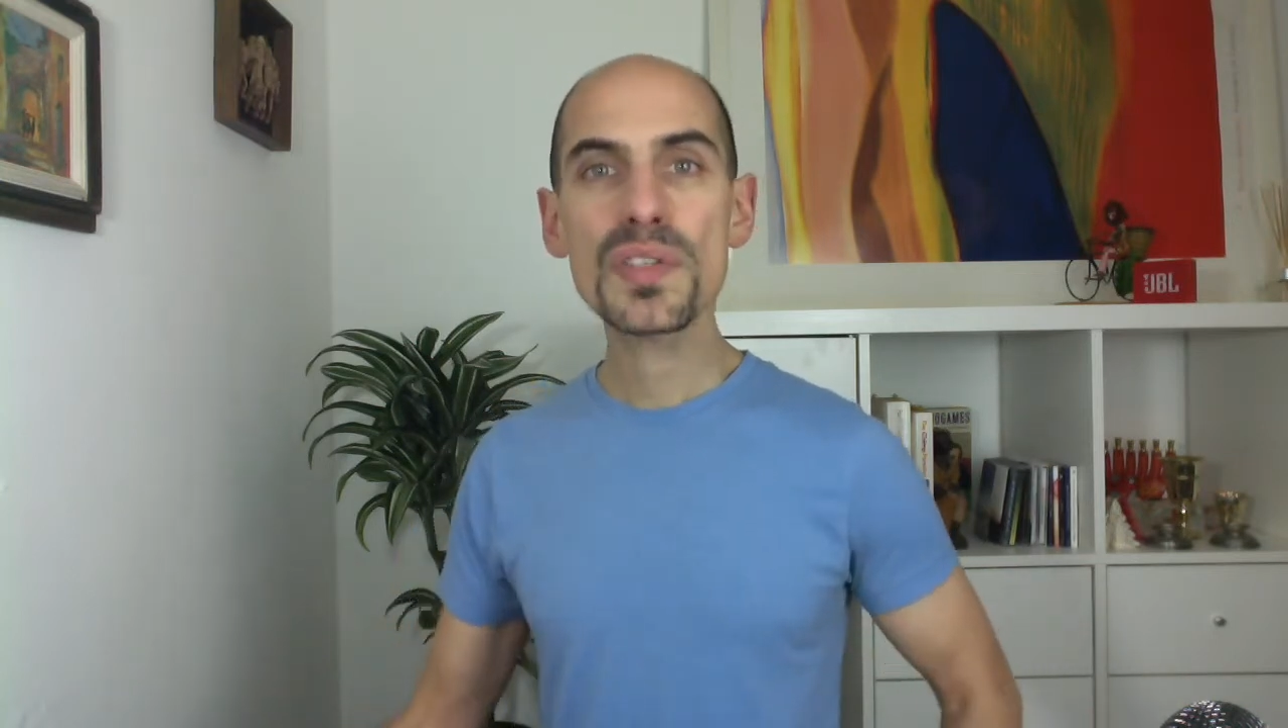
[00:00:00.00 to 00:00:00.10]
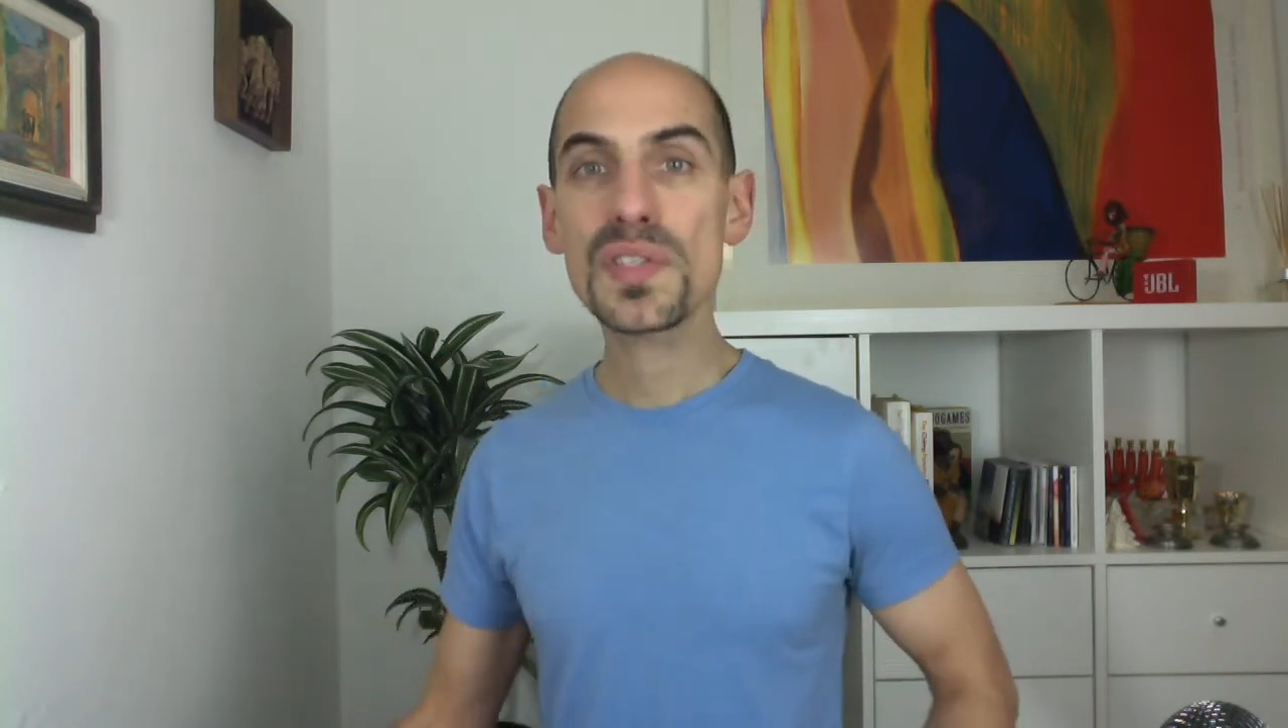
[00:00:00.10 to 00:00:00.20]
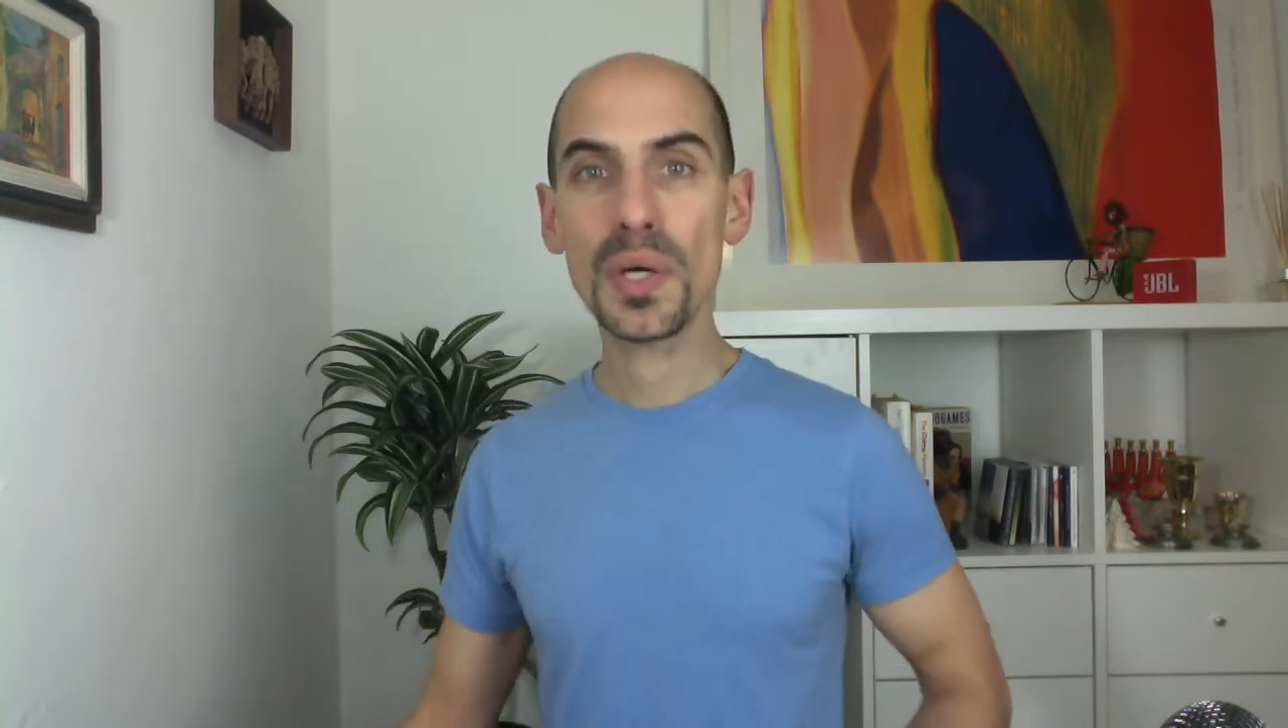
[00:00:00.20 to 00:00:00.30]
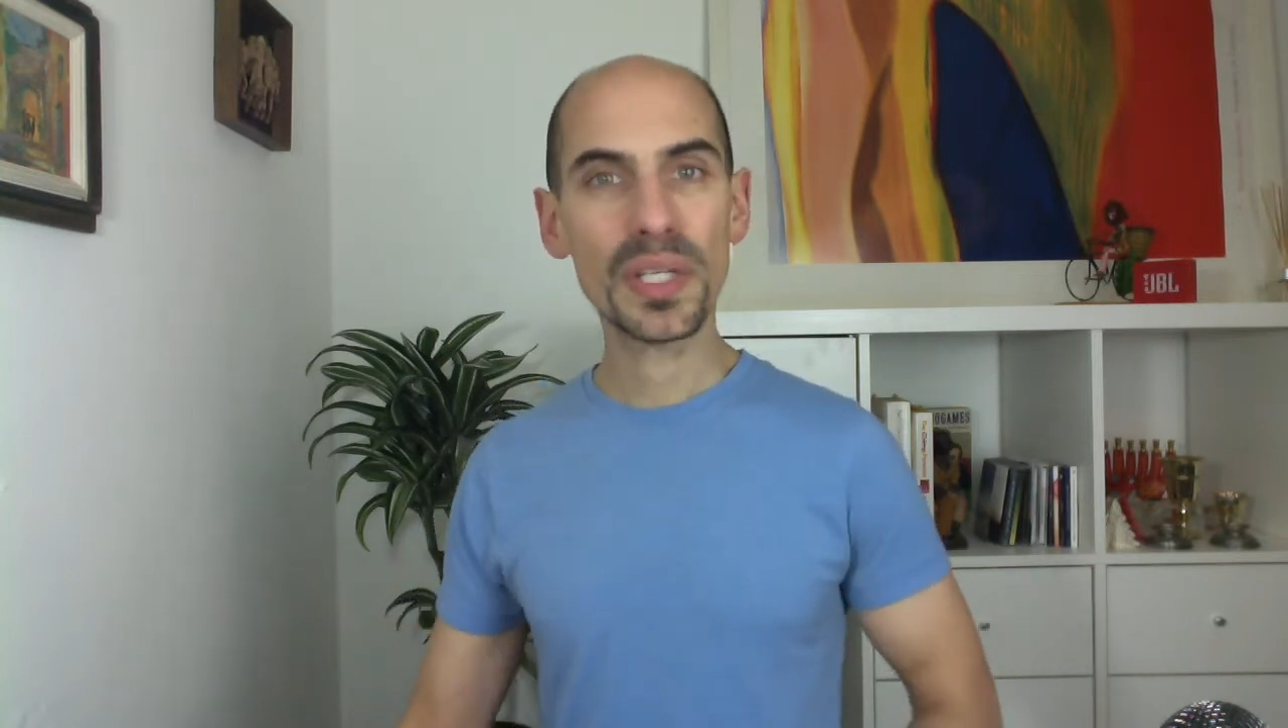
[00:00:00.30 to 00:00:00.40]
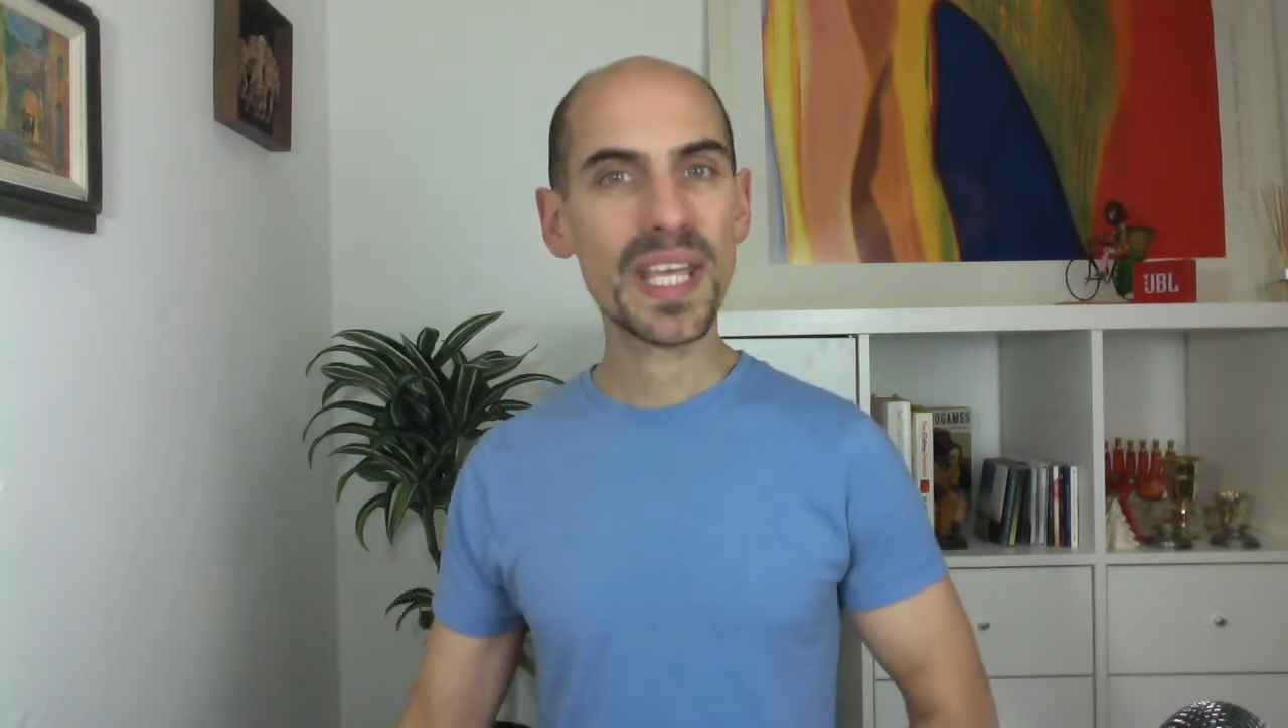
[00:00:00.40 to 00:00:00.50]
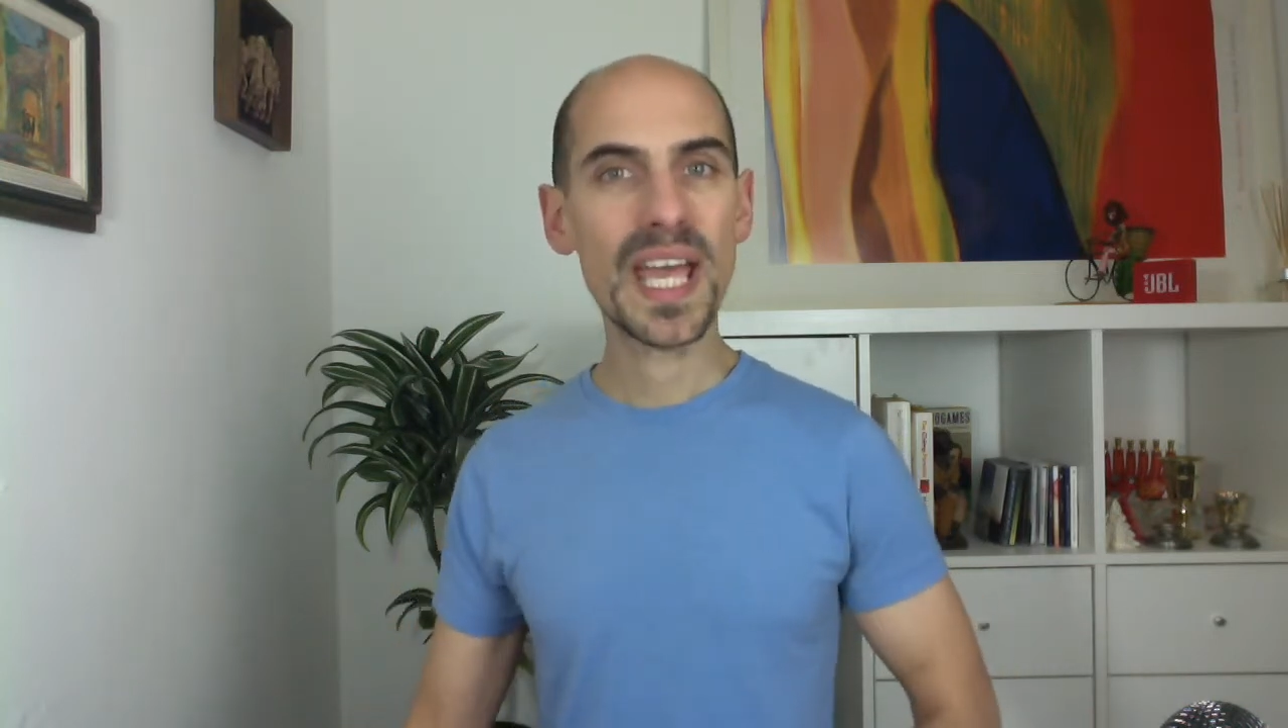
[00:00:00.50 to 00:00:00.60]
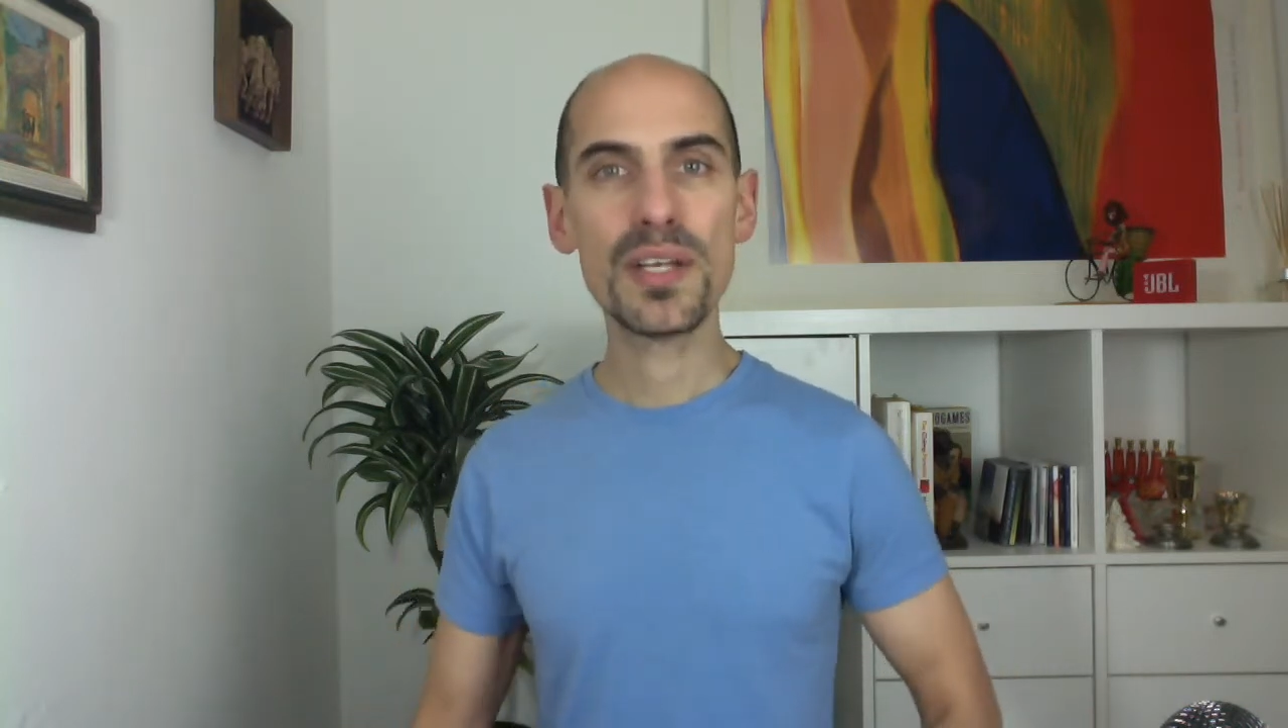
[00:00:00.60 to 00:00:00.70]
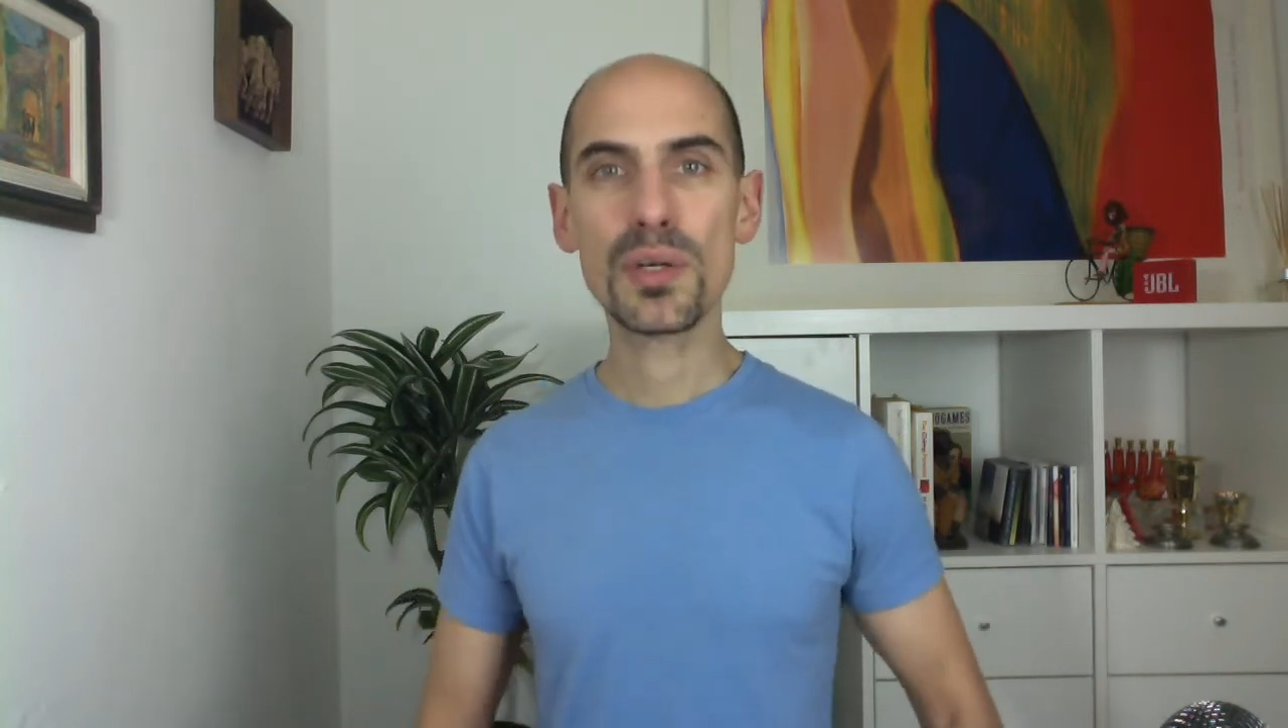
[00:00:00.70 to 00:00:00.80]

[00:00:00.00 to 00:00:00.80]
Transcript: so again,